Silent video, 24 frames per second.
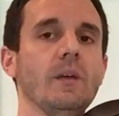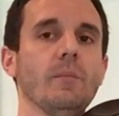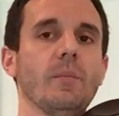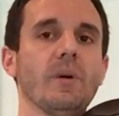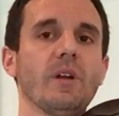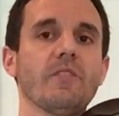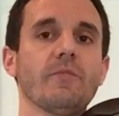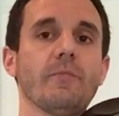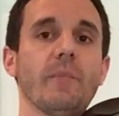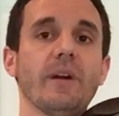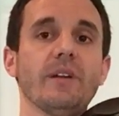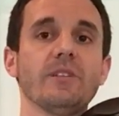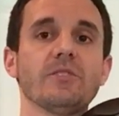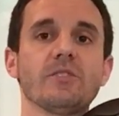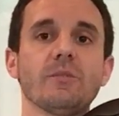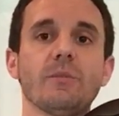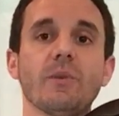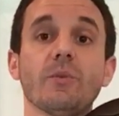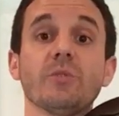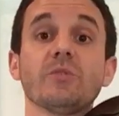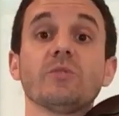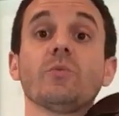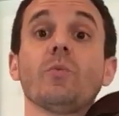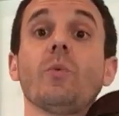but if my
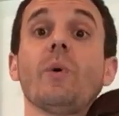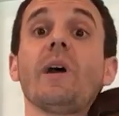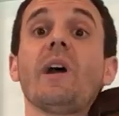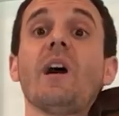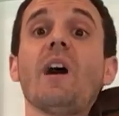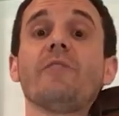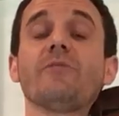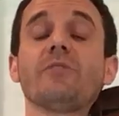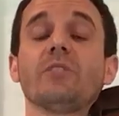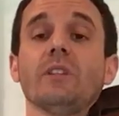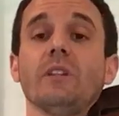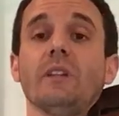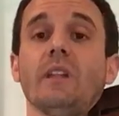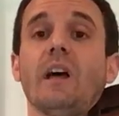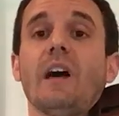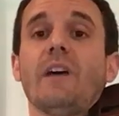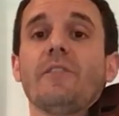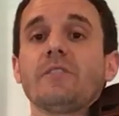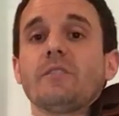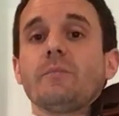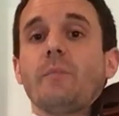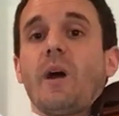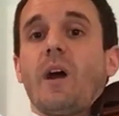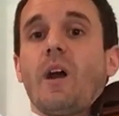instrument was way off to the
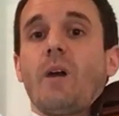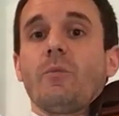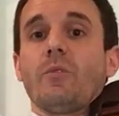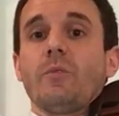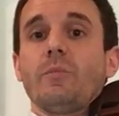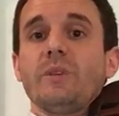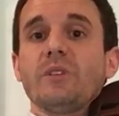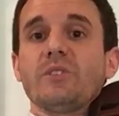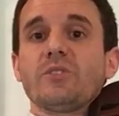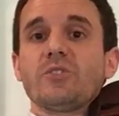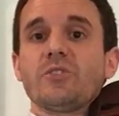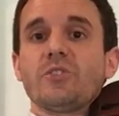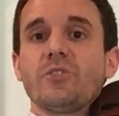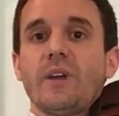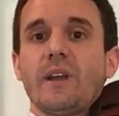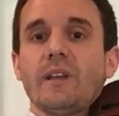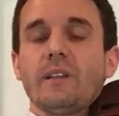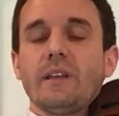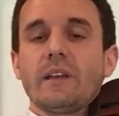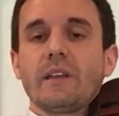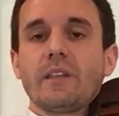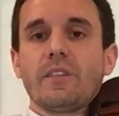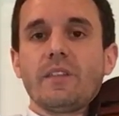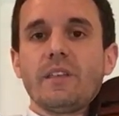left, my arm would be straight
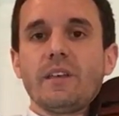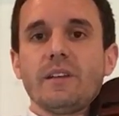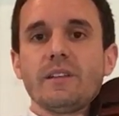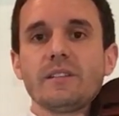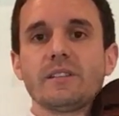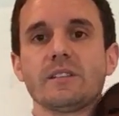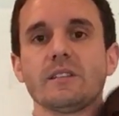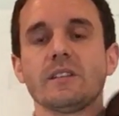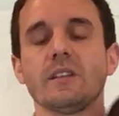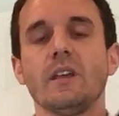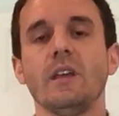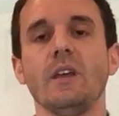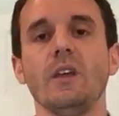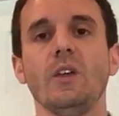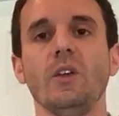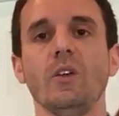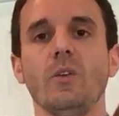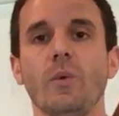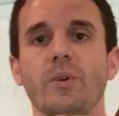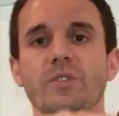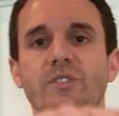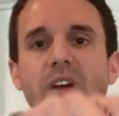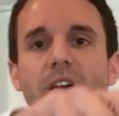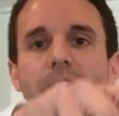like this,
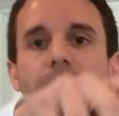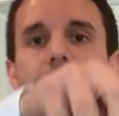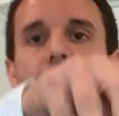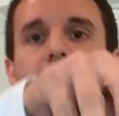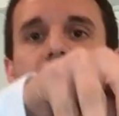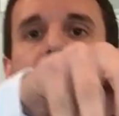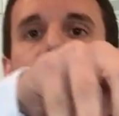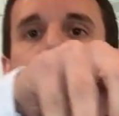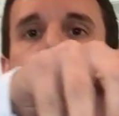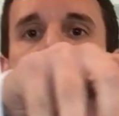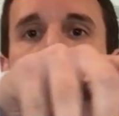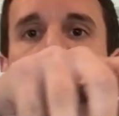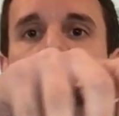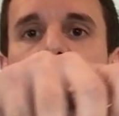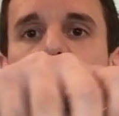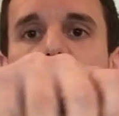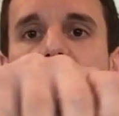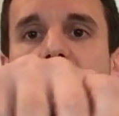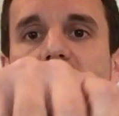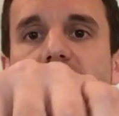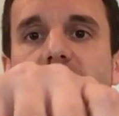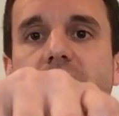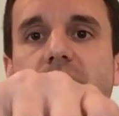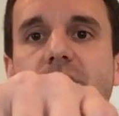which I find actually
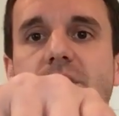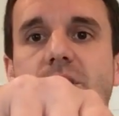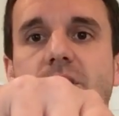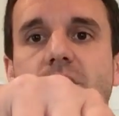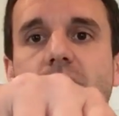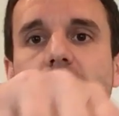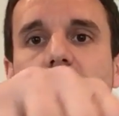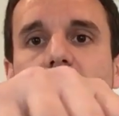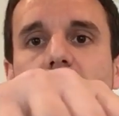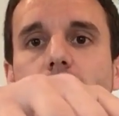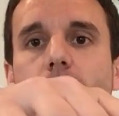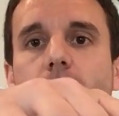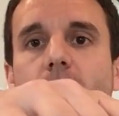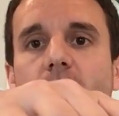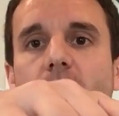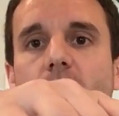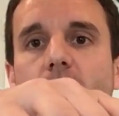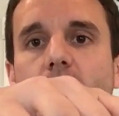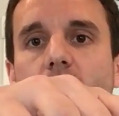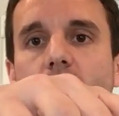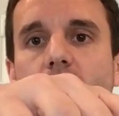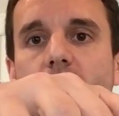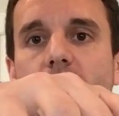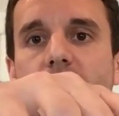causes the bow
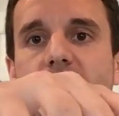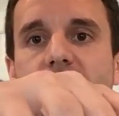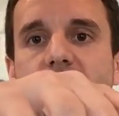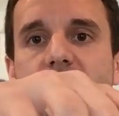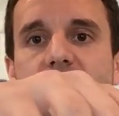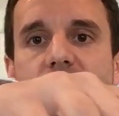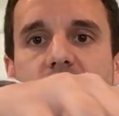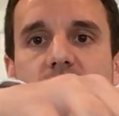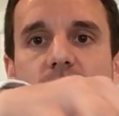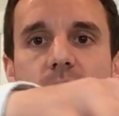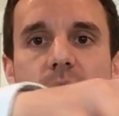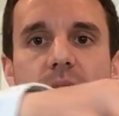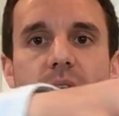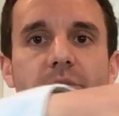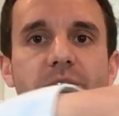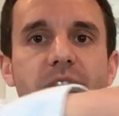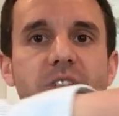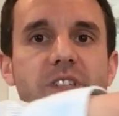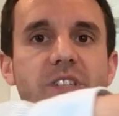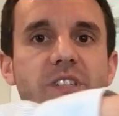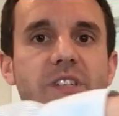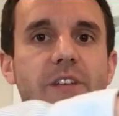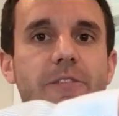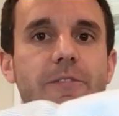hold to sort of
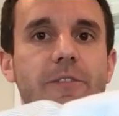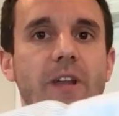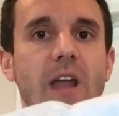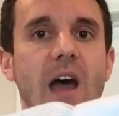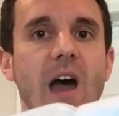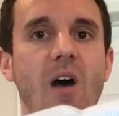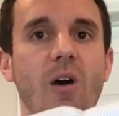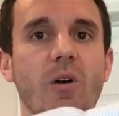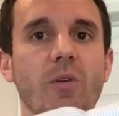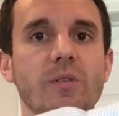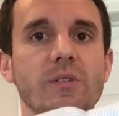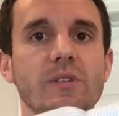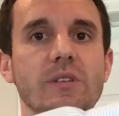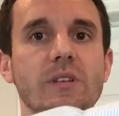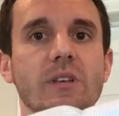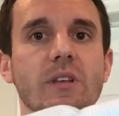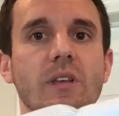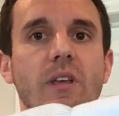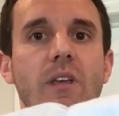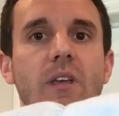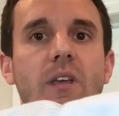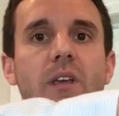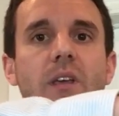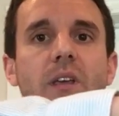stiffen out.
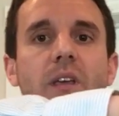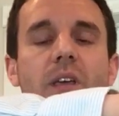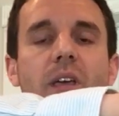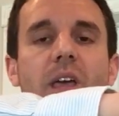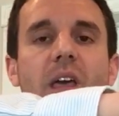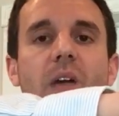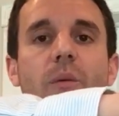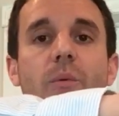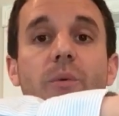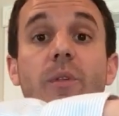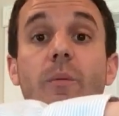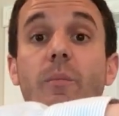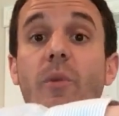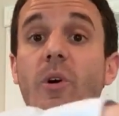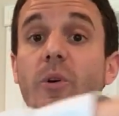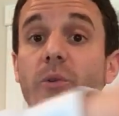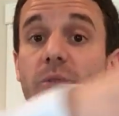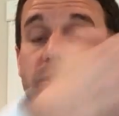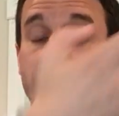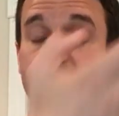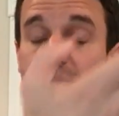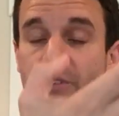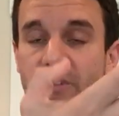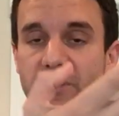And when the bow
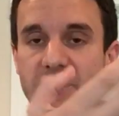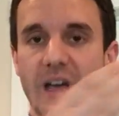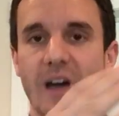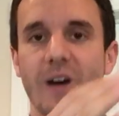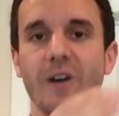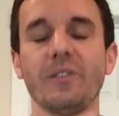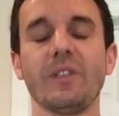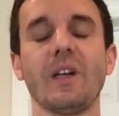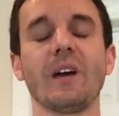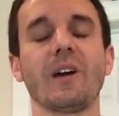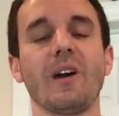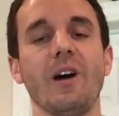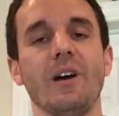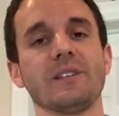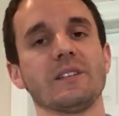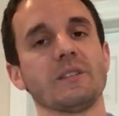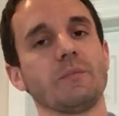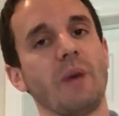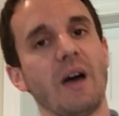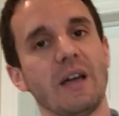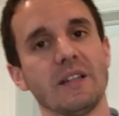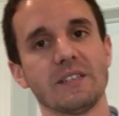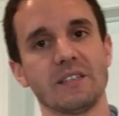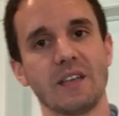hold stiffens out, that causes
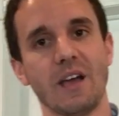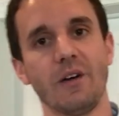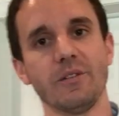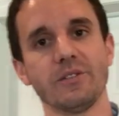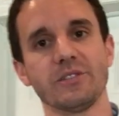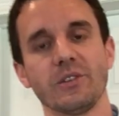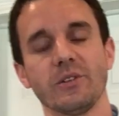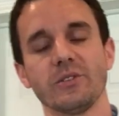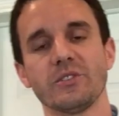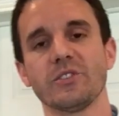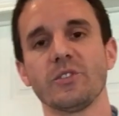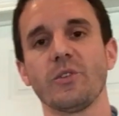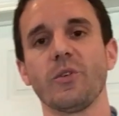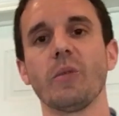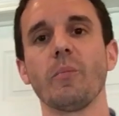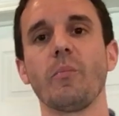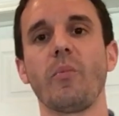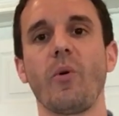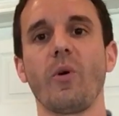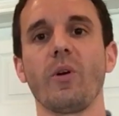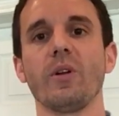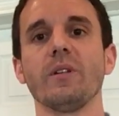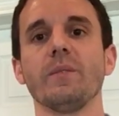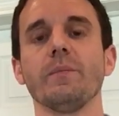bad sound. So it's so
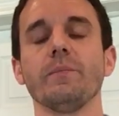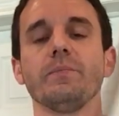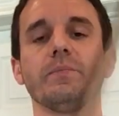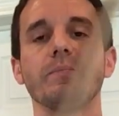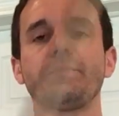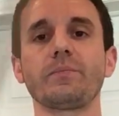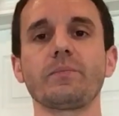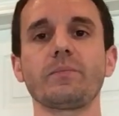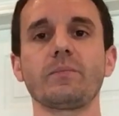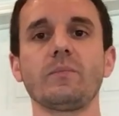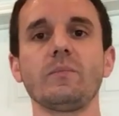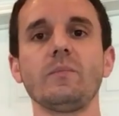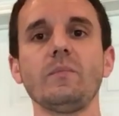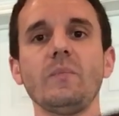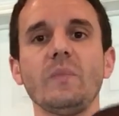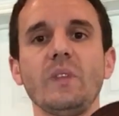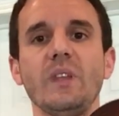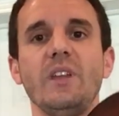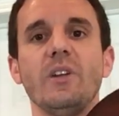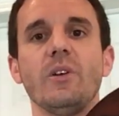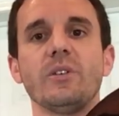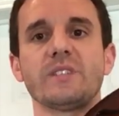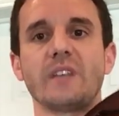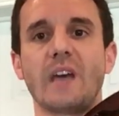important,
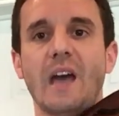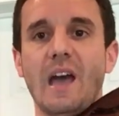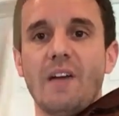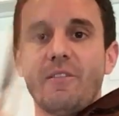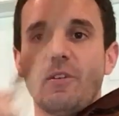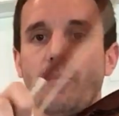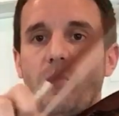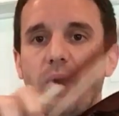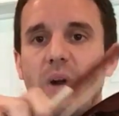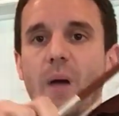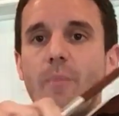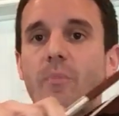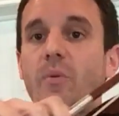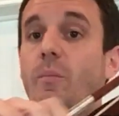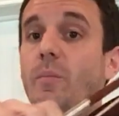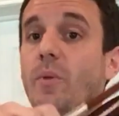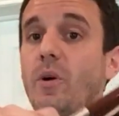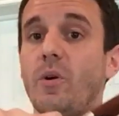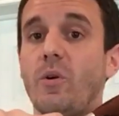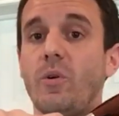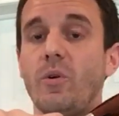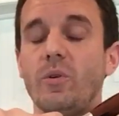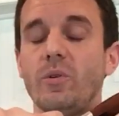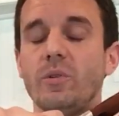to have a proper
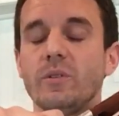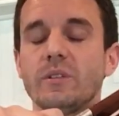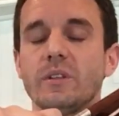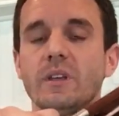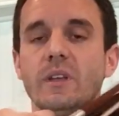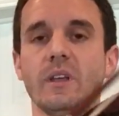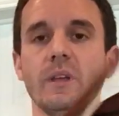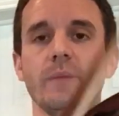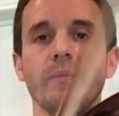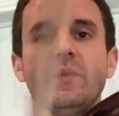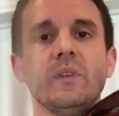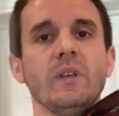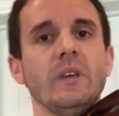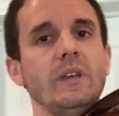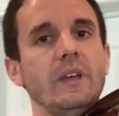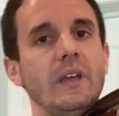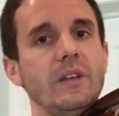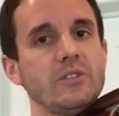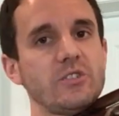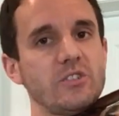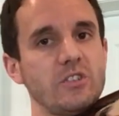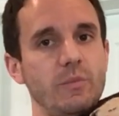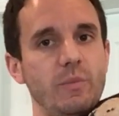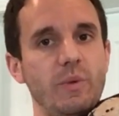bow hold,
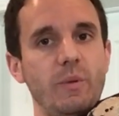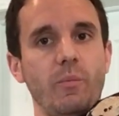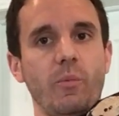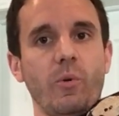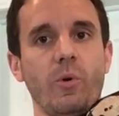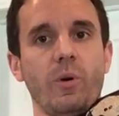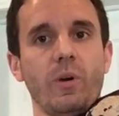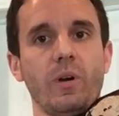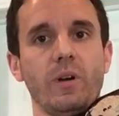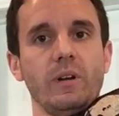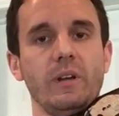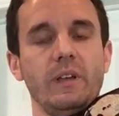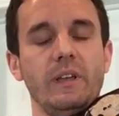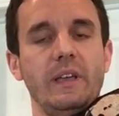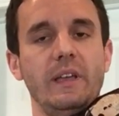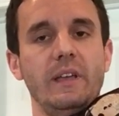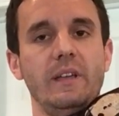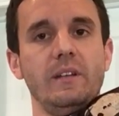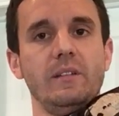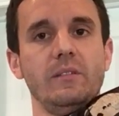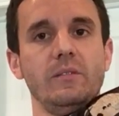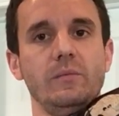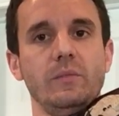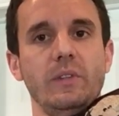instrument more
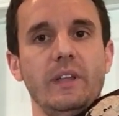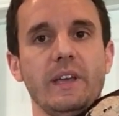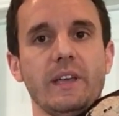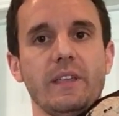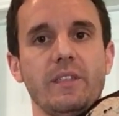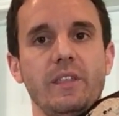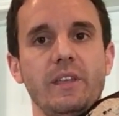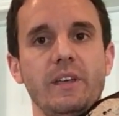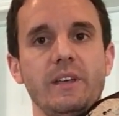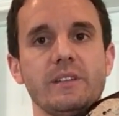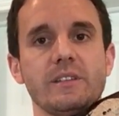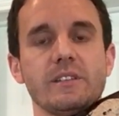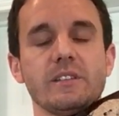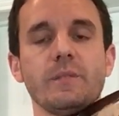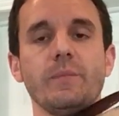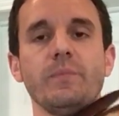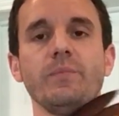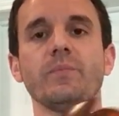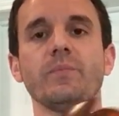in like this.